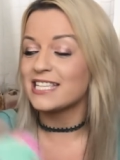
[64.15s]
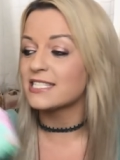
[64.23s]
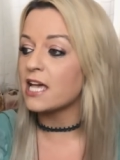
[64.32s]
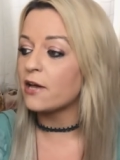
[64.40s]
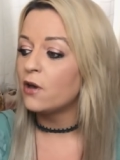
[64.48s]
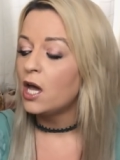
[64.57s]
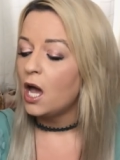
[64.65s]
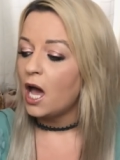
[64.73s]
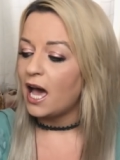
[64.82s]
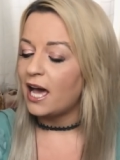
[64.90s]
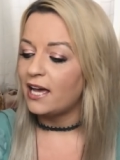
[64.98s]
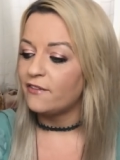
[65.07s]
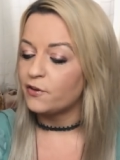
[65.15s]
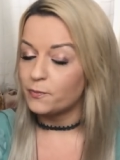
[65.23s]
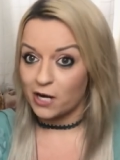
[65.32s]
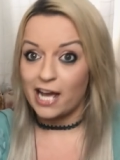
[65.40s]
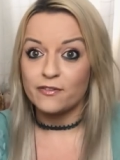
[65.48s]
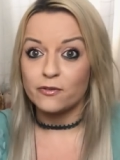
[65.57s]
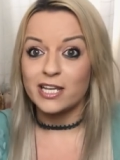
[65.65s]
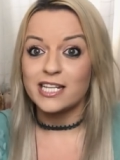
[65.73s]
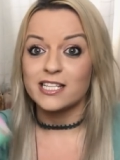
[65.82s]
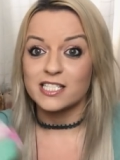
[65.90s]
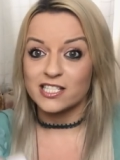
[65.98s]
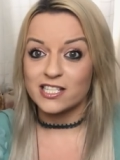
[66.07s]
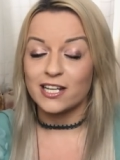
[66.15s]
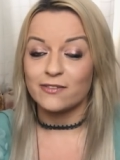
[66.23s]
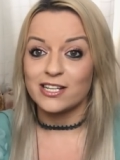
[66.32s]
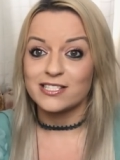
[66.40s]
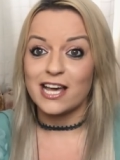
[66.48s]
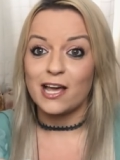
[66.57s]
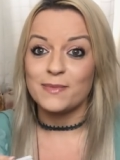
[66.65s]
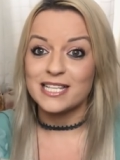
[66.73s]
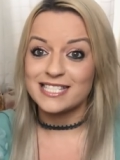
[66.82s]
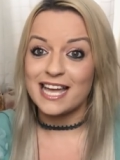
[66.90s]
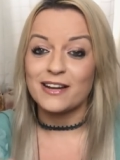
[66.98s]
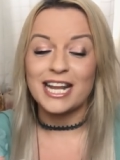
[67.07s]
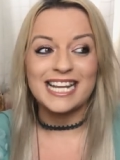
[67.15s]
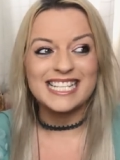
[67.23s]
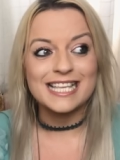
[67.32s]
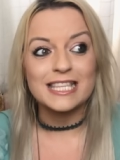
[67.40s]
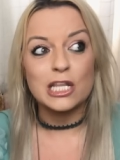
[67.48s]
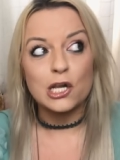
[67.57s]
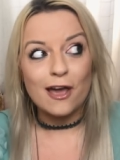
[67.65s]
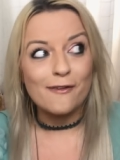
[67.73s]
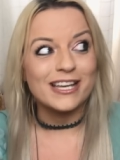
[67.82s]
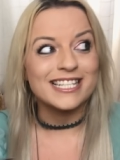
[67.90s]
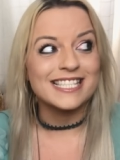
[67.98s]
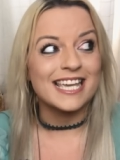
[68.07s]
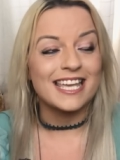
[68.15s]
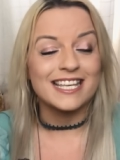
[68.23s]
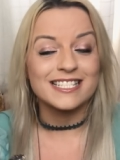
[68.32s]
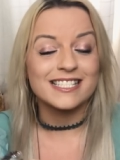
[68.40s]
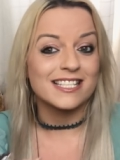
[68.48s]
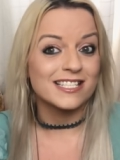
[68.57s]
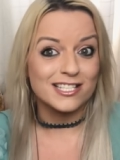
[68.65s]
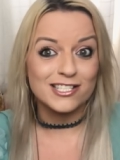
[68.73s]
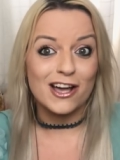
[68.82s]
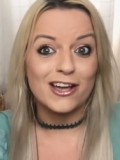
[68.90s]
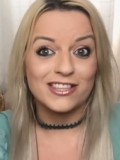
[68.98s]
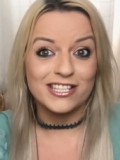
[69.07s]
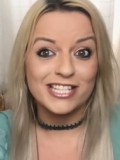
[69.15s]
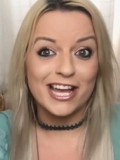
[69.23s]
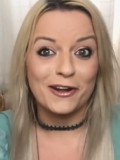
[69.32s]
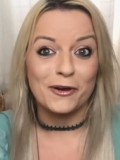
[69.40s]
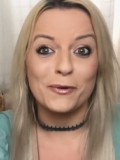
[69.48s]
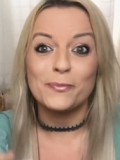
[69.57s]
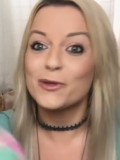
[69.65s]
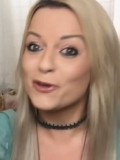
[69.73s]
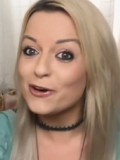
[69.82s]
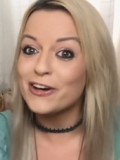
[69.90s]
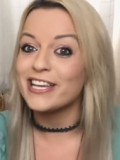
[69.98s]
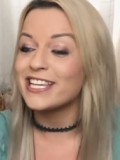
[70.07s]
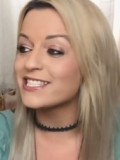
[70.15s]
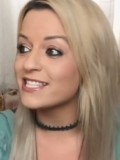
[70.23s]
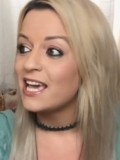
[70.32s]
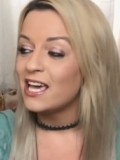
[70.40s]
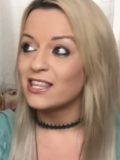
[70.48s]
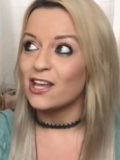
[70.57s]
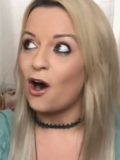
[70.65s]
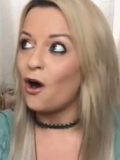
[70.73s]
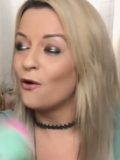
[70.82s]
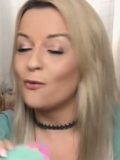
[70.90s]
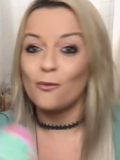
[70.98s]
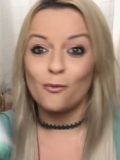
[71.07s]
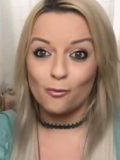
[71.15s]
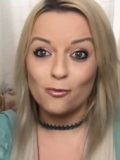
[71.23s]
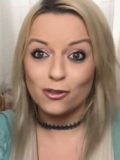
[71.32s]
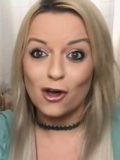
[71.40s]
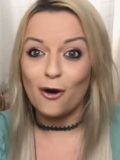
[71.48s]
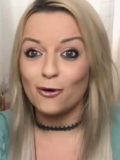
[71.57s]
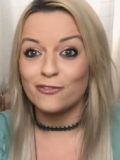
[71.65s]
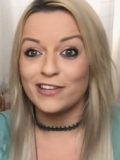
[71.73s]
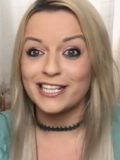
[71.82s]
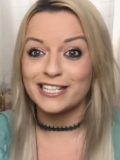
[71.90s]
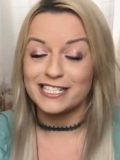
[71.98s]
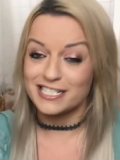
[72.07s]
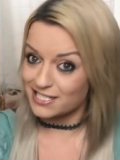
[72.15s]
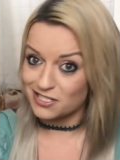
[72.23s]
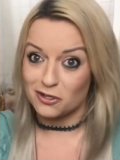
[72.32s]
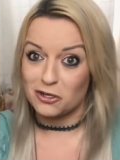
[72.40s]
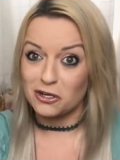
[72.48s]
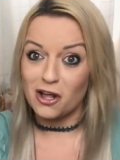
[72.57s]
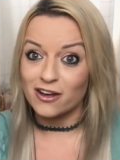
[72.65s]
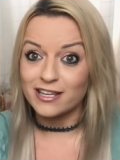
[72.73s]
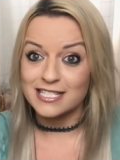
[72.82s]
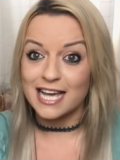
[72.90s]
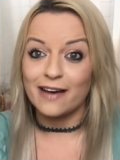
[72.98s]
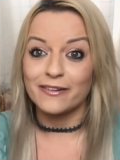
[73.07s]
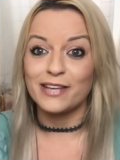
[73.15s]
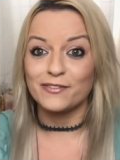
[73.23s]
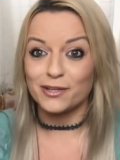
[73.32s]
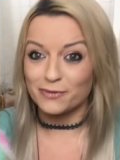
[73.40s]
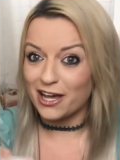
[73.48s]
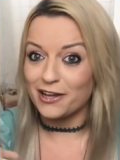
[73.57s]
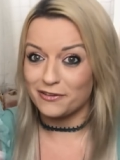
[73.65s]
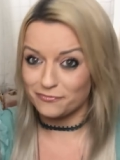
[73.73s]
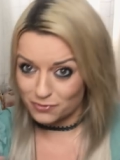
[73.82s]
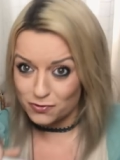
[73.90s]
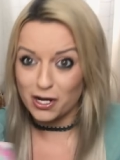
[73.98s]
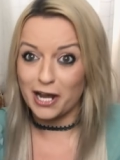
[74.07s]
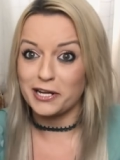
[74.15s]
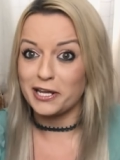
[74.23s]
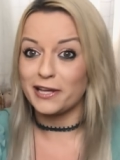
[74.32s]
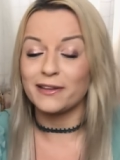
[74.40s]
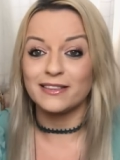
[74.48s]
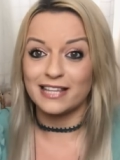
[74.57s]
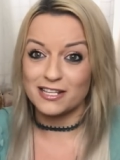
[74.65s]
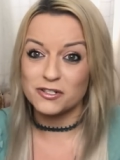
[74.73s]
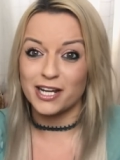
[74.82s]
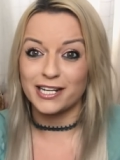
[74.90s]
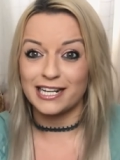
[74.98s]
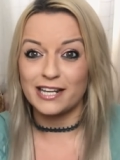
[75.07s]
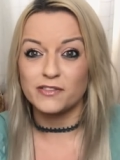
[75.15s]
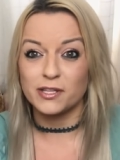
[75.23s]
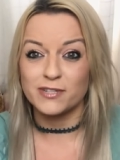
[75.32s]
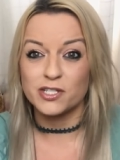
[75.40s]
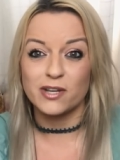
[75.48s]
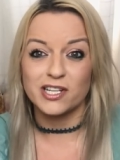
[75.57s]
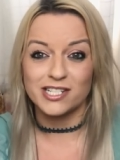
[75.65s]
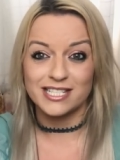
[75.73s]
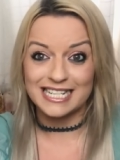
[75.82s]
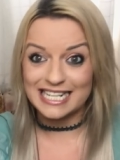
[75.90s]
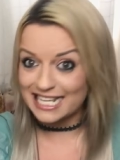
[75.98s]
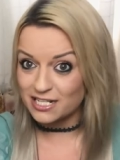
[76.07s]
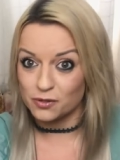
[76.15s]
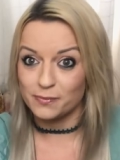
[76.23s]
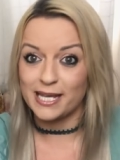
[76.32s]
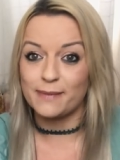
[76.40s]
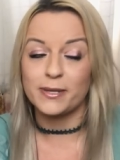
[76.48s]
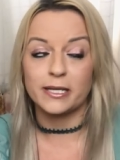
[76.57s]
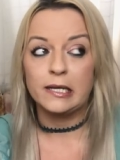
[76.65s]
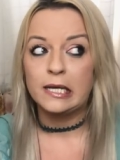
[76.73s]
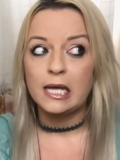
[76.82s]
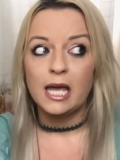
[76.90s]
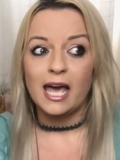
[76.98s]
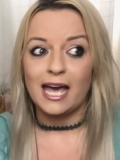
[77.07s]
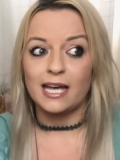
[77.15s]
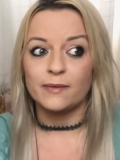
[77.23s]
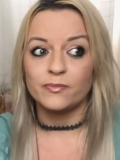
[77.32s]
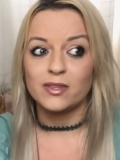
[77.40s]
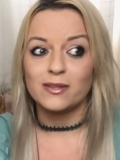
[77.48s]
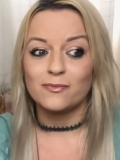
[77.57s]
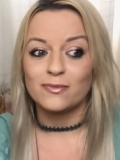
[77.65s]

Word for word: So uh, for private readings, the turnaround time is down and it's at the lowest it is since I started the channel because the whole the whole of England is still on lockdown, even though we're kind of trying to they're trying to lift the restrictions a little bit, but um,